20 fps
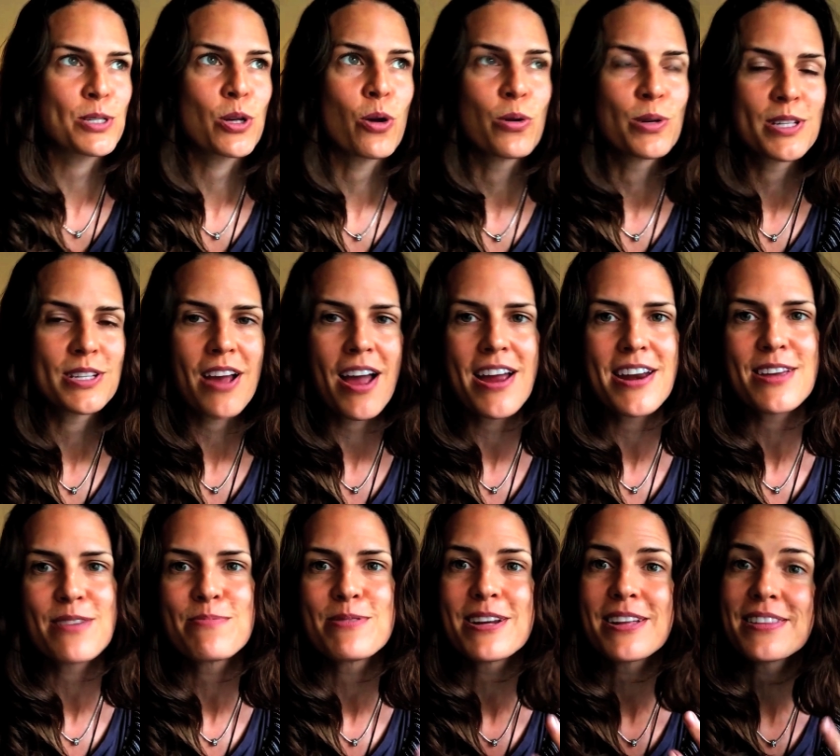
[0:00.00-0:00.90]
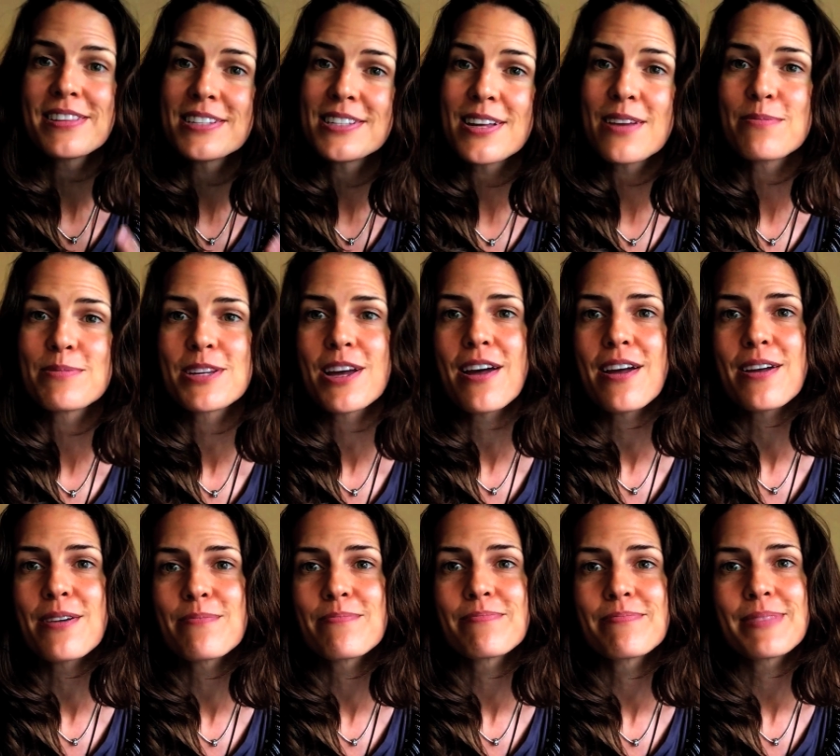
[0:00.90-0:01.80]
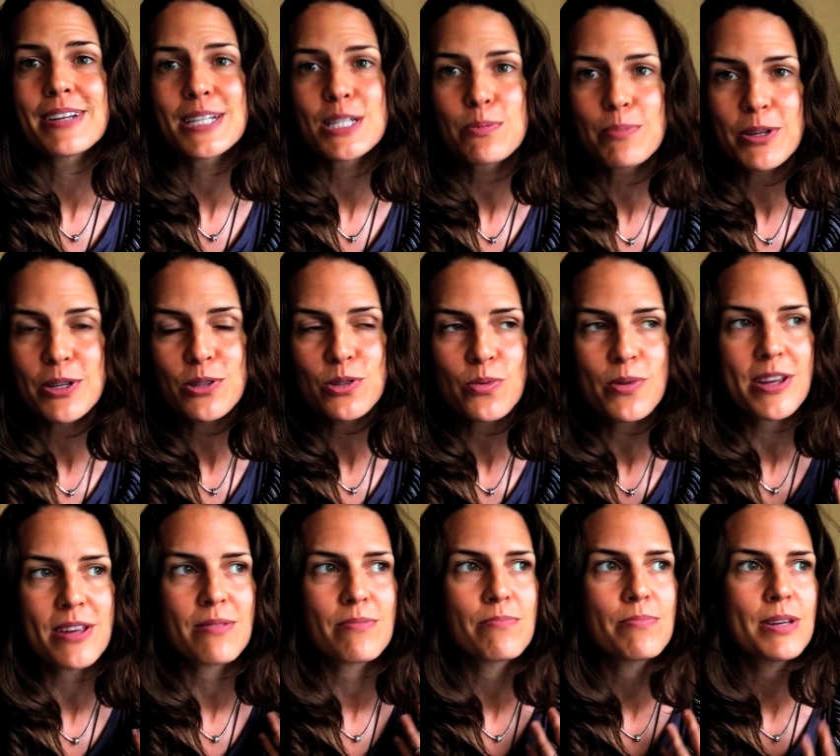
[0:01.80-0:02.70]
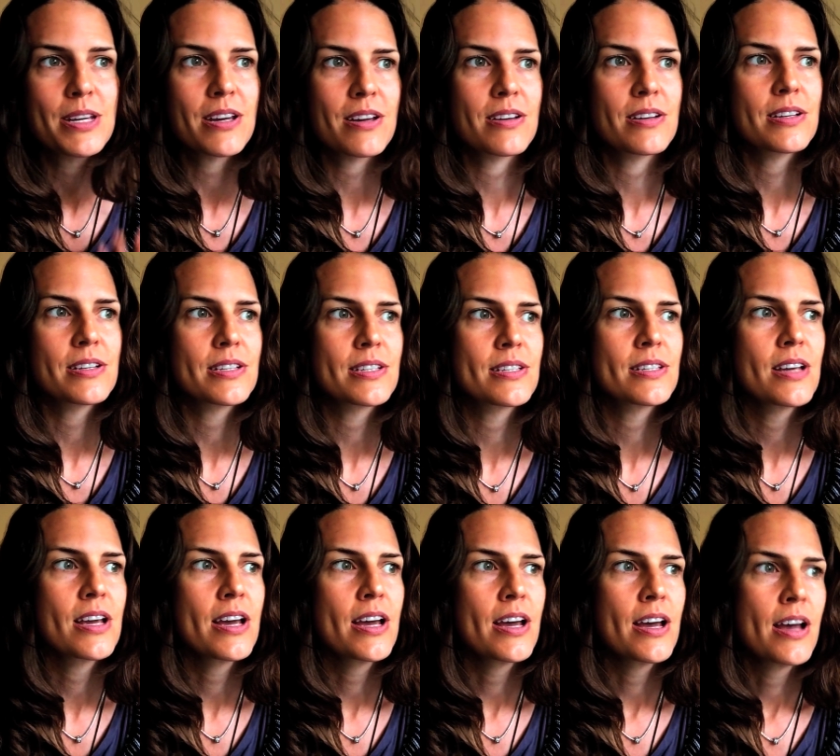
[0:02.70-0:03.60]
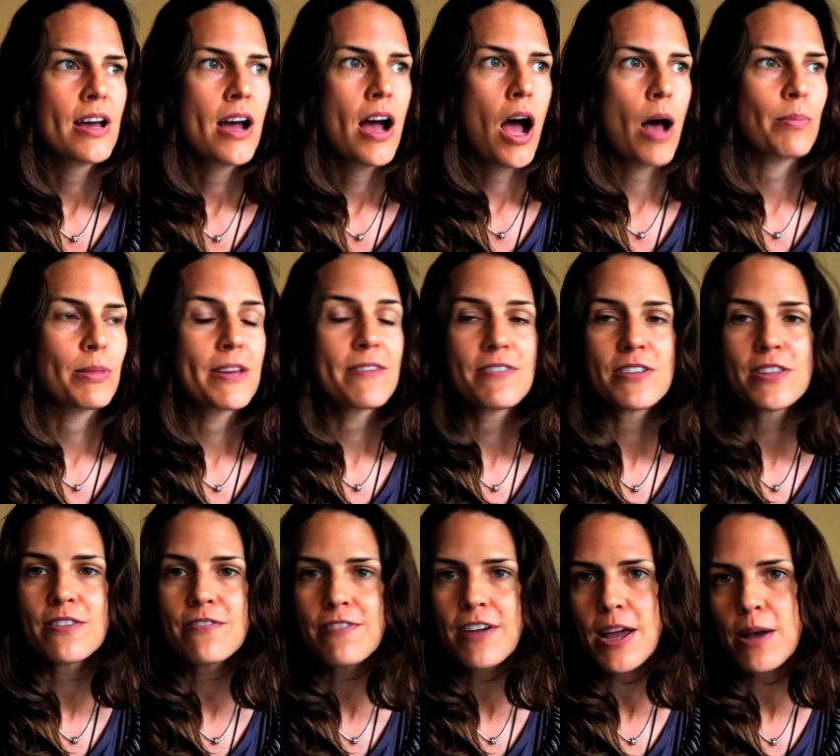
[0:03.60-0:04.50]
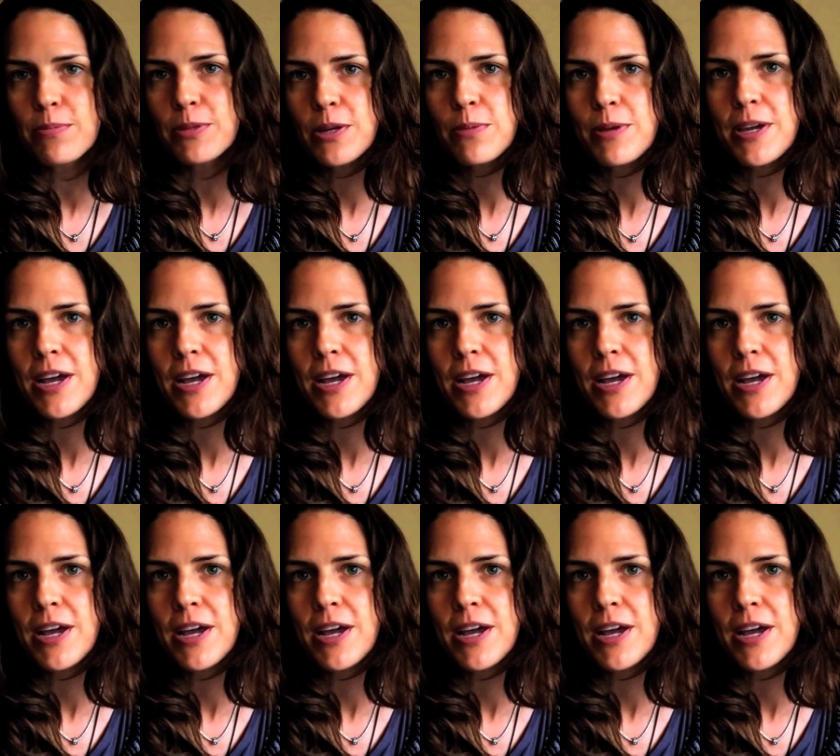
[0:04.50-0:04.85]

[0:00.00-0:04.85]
so excited, but at the same time, it's bittersweet because I'm leaving the family